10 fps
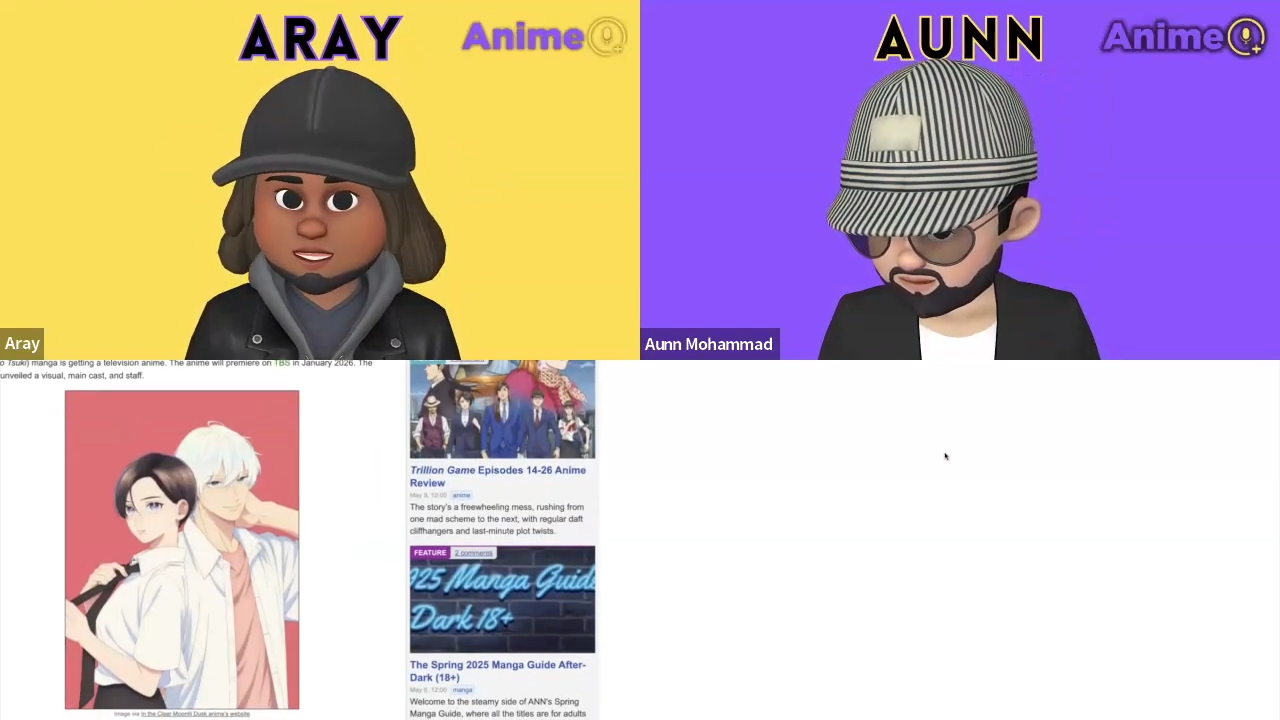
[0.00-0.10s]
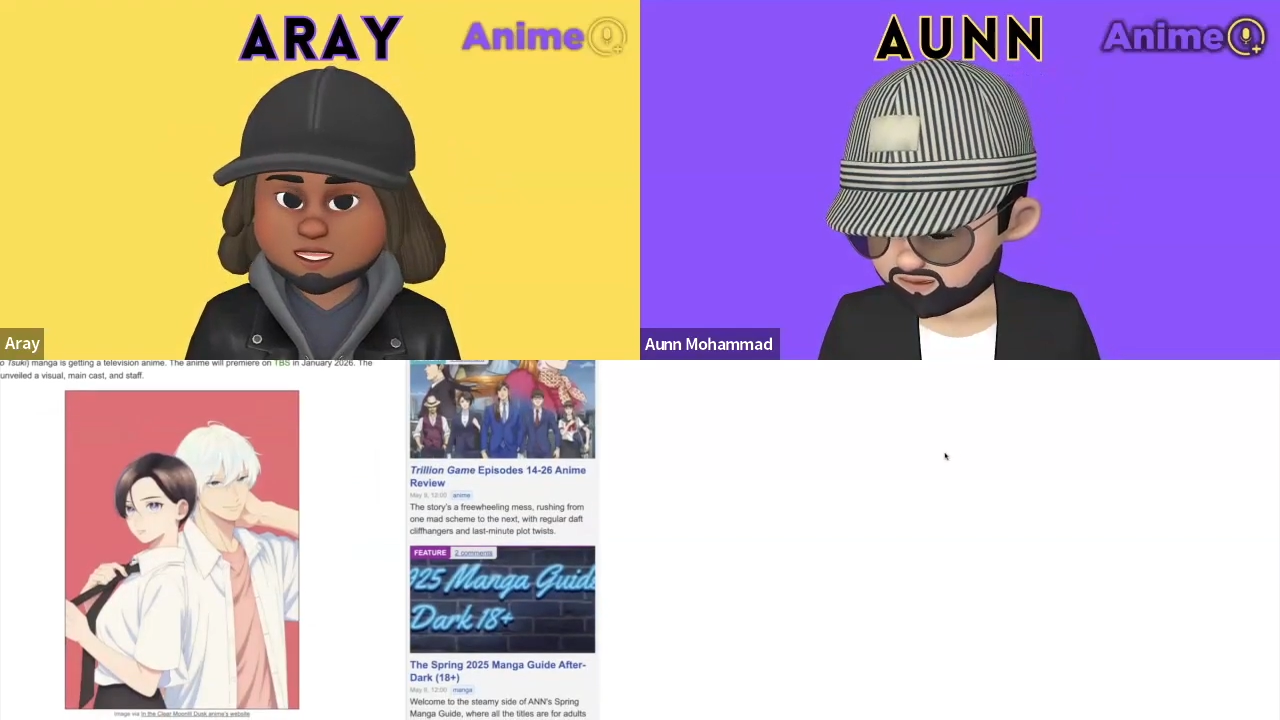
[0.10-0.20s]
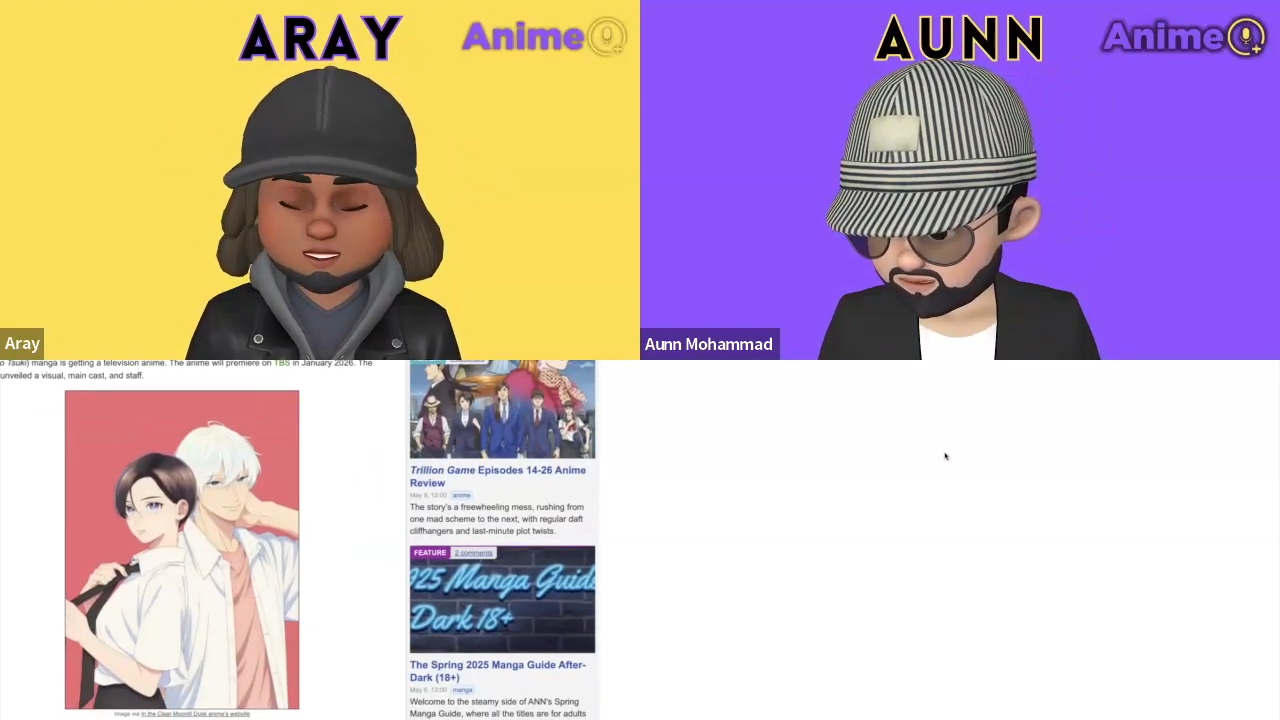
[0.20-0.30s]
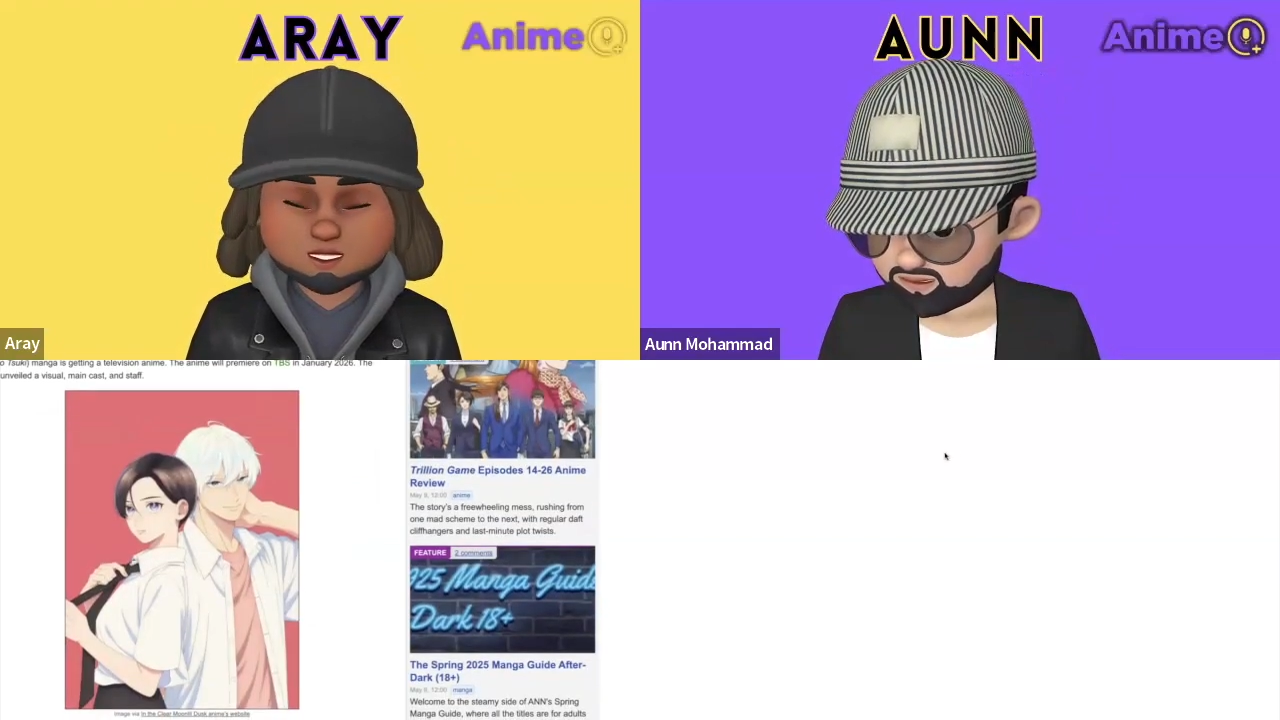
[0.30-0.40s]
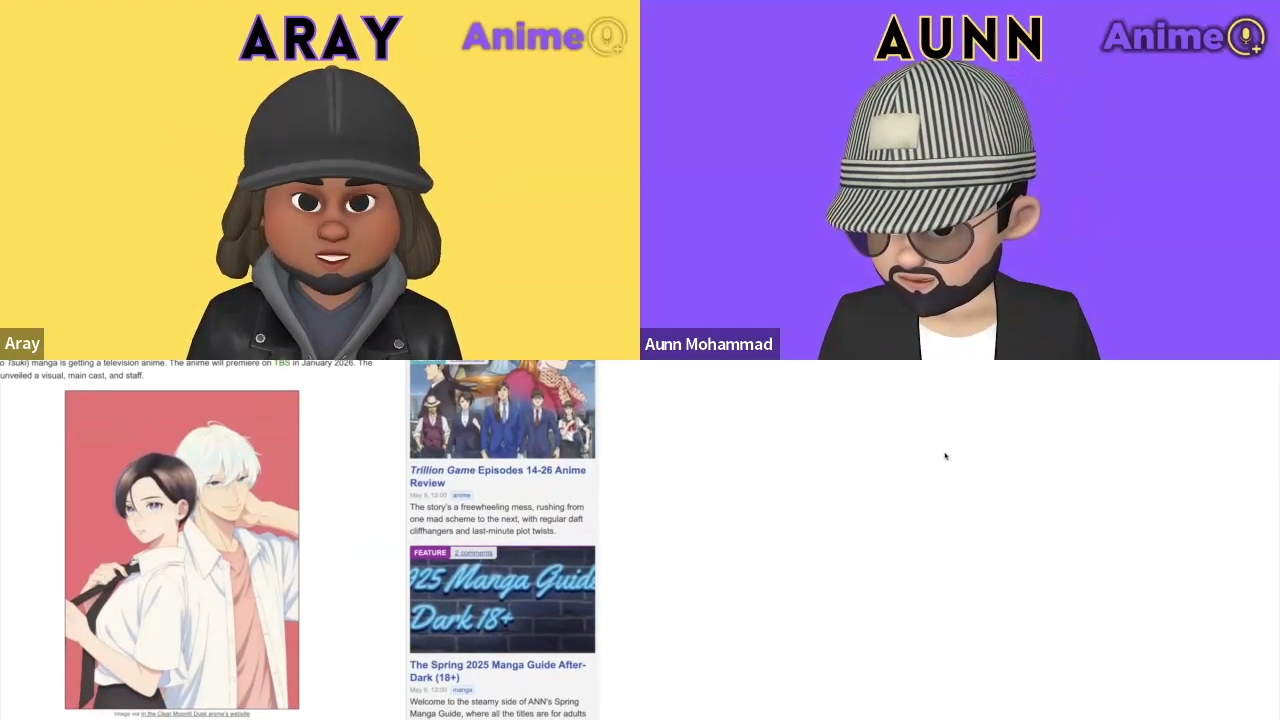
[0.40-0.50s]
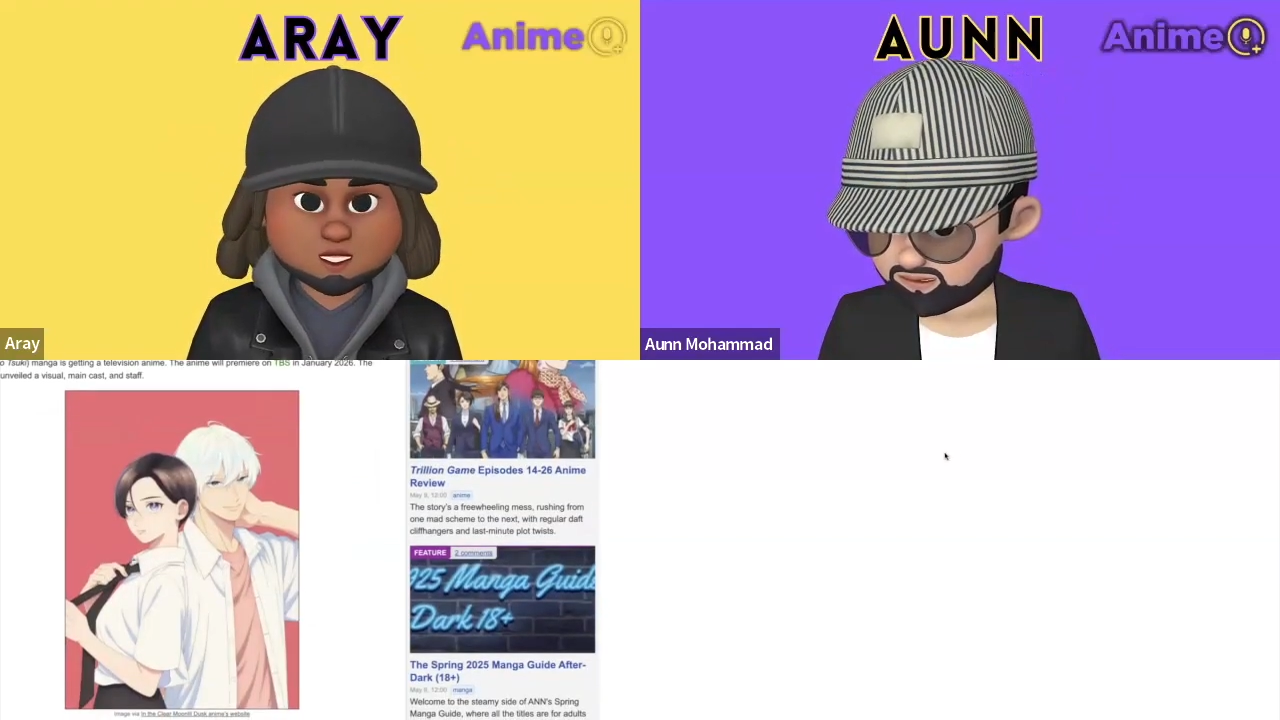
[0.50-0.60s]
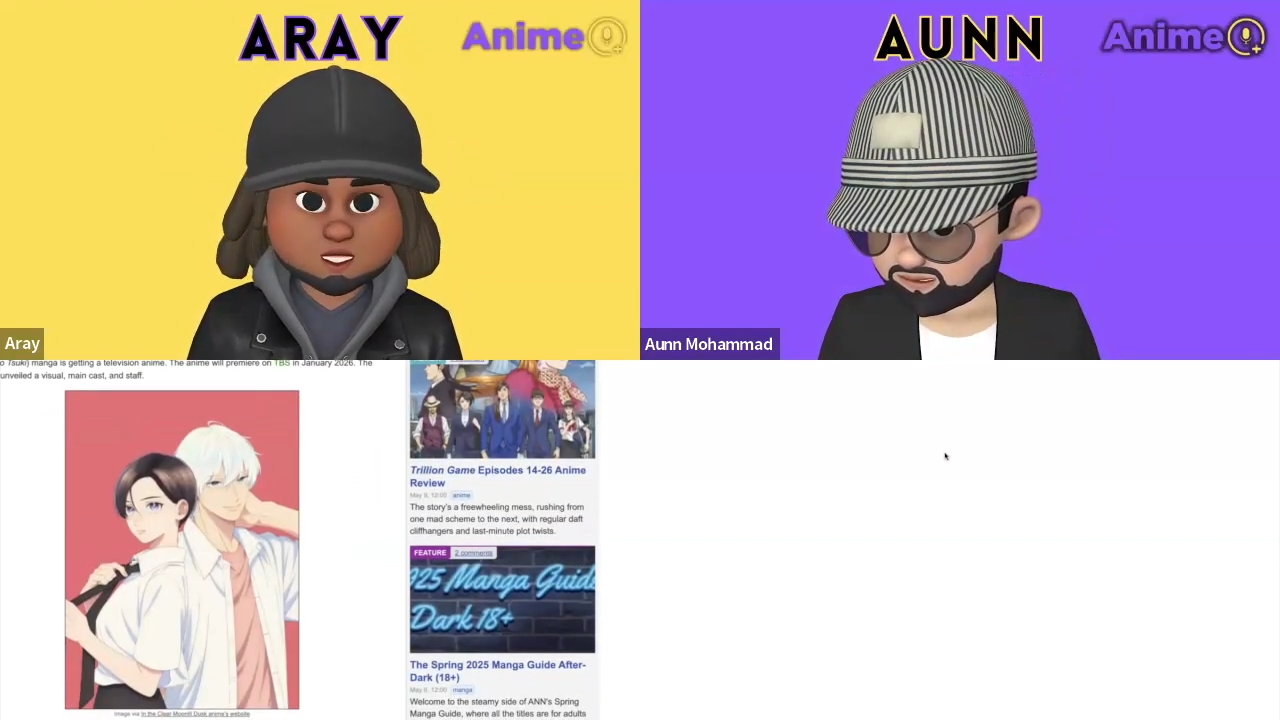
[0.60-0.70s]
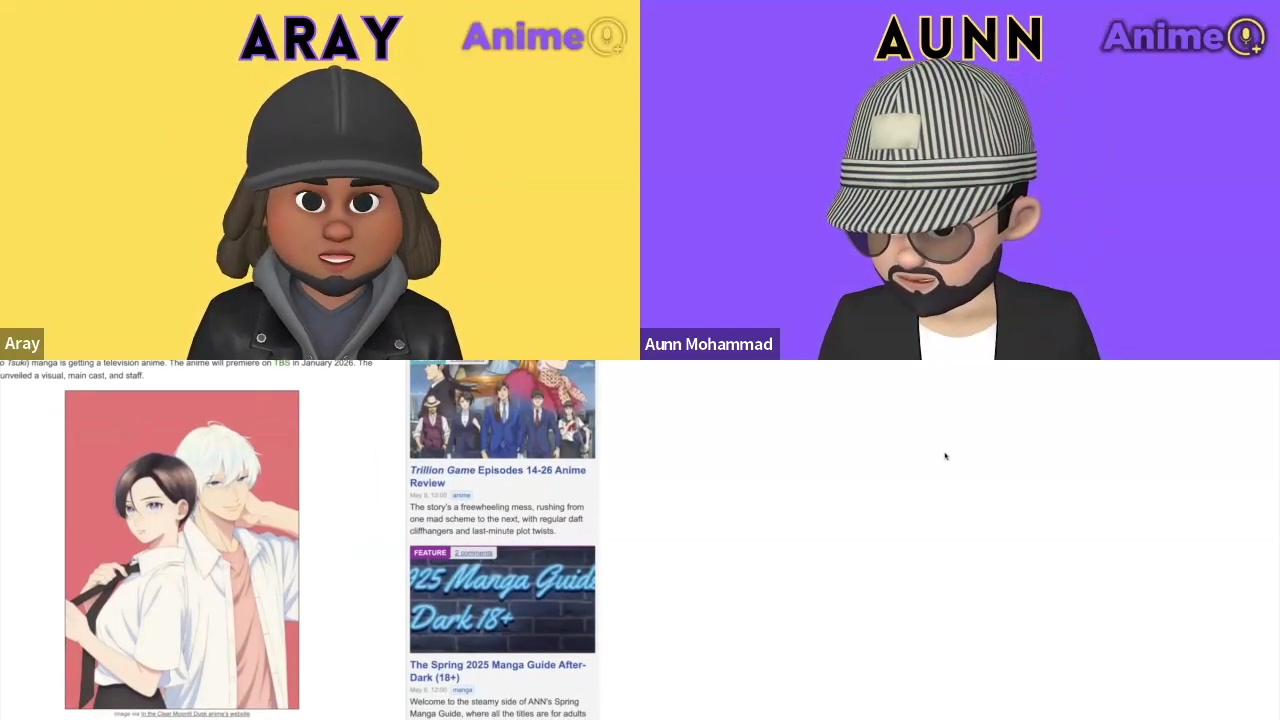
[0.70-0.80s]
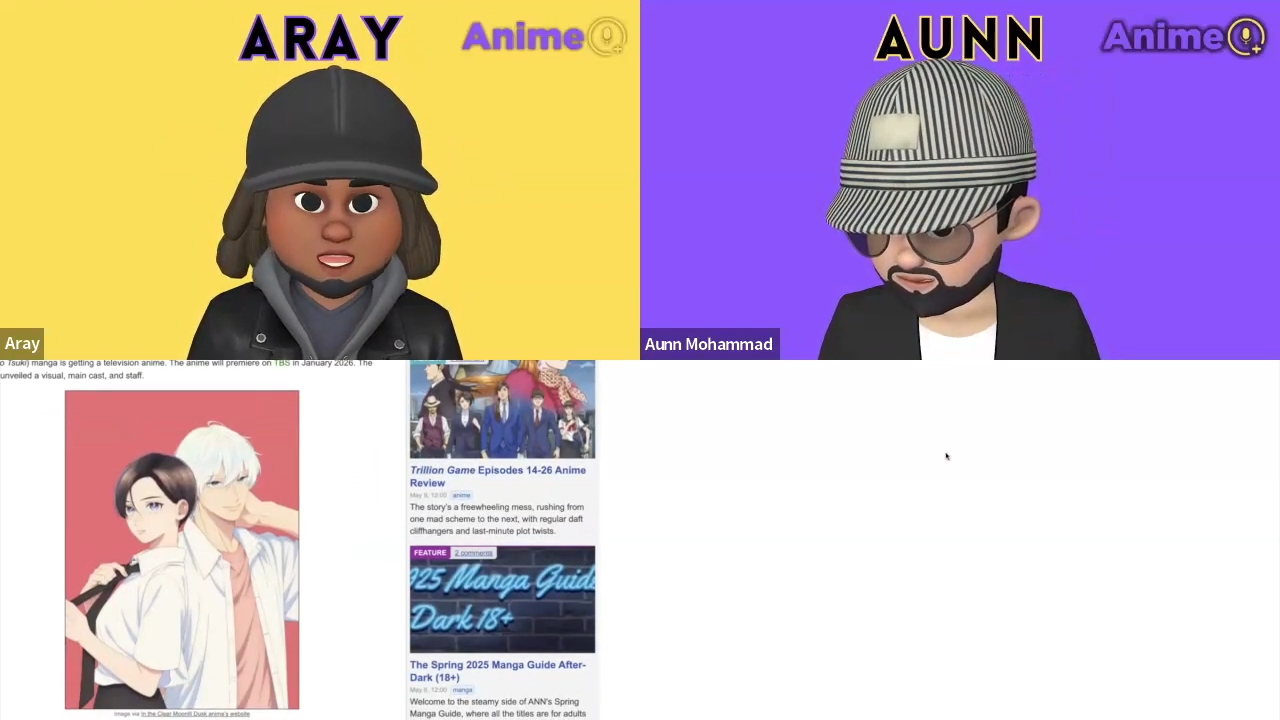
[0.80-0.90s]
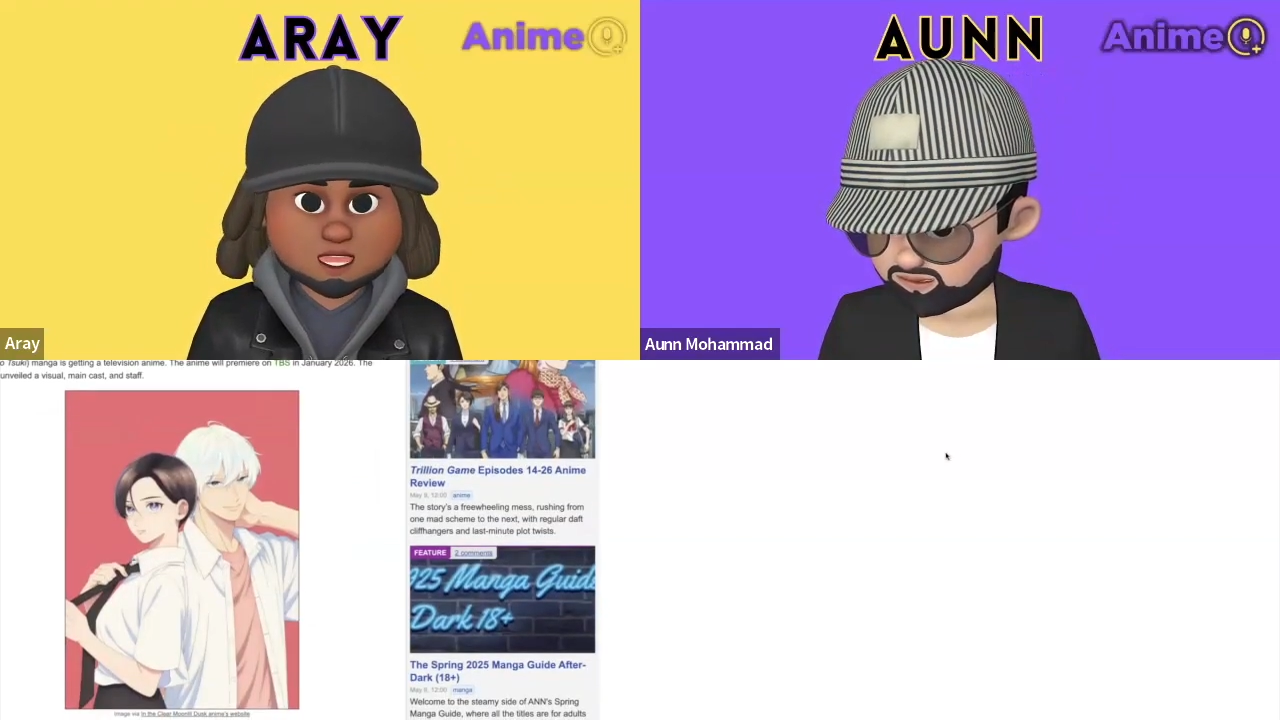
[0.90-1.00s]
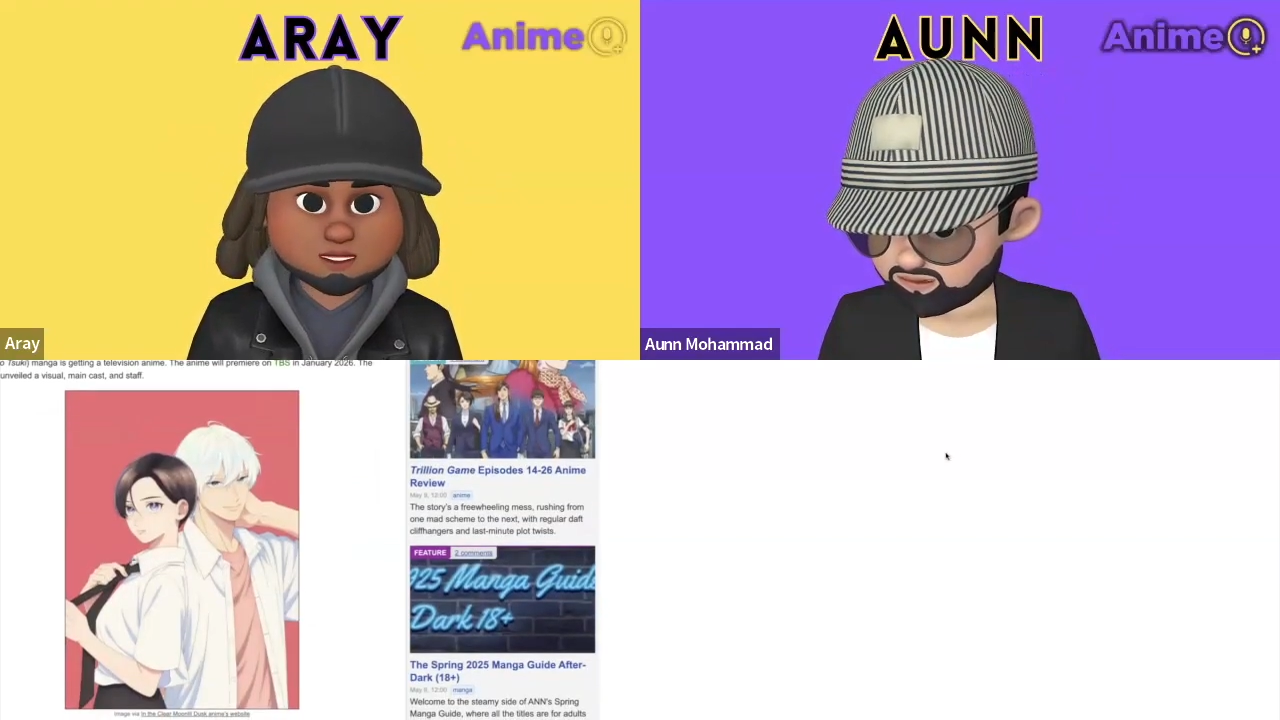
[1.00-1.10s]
other than the synopsis